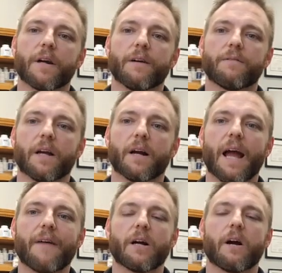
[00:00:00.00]
if they're
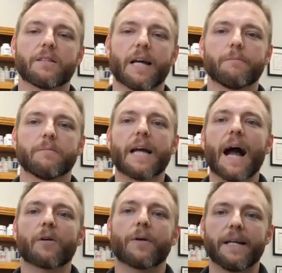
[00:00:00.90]
having a hard time
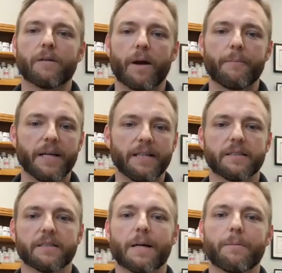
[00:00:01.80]
tolerating
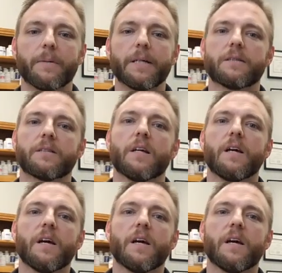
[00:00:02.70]
remedies and supplements,